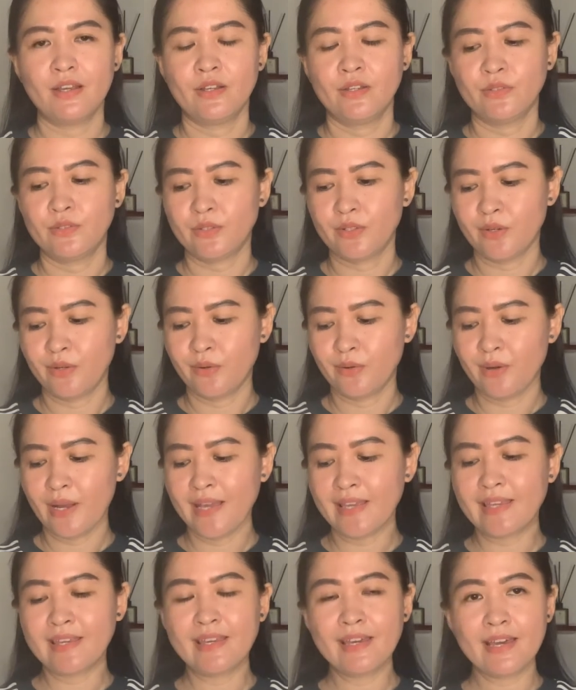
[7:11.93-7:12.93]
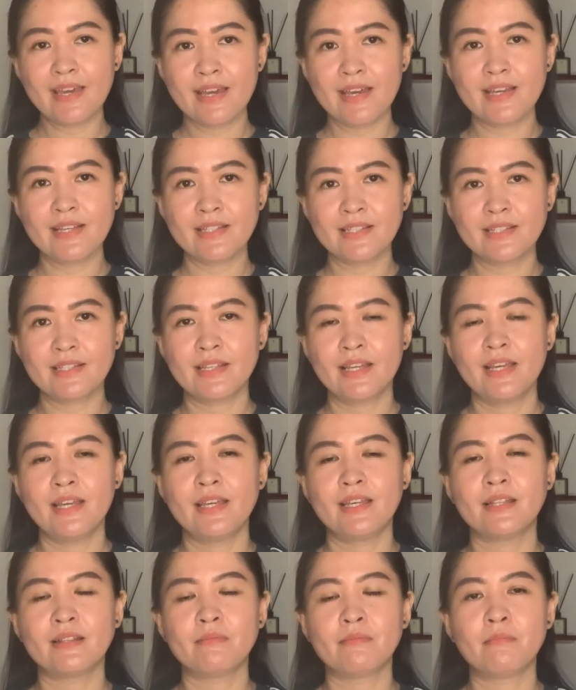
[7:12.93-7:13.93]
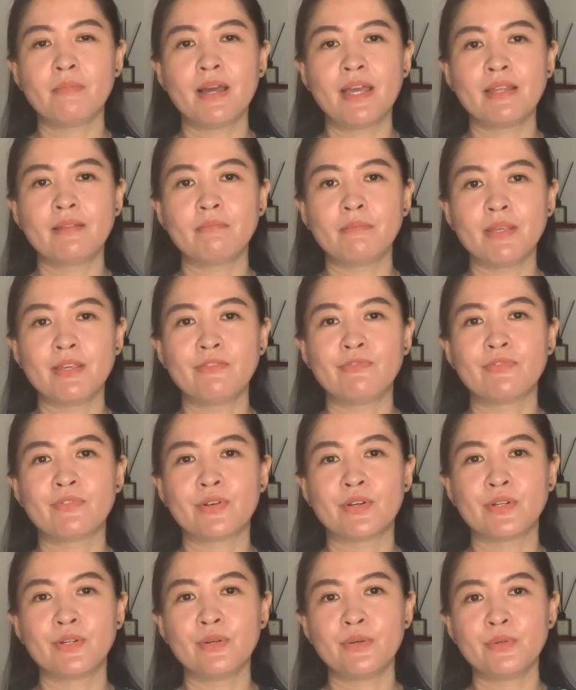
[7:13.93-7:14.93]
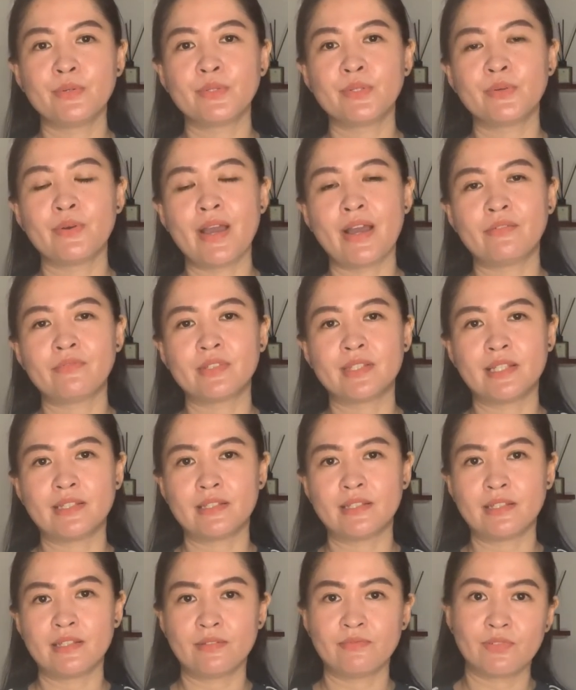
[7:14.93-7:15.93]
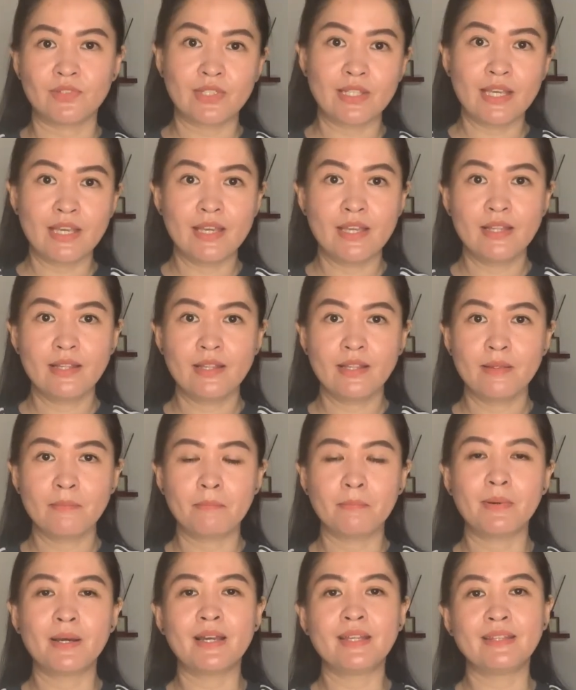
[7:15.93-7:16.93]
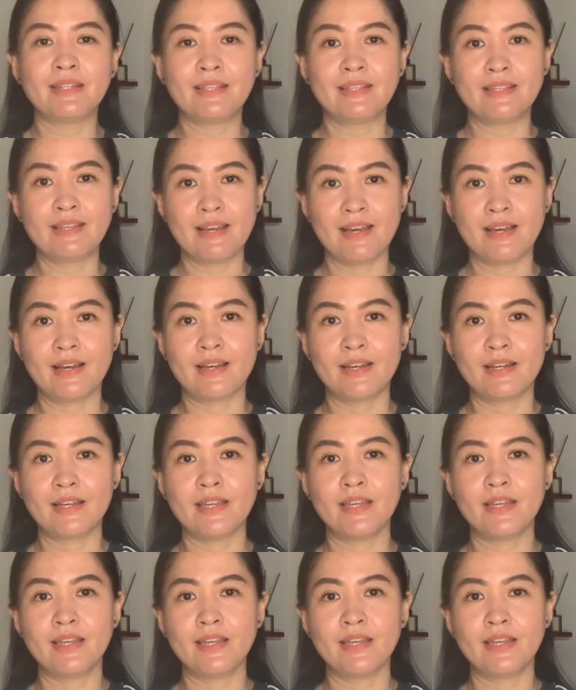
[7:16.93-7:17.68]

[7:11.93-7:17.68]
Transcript: So I guess it might be for those who have sensitive skin, but yeah,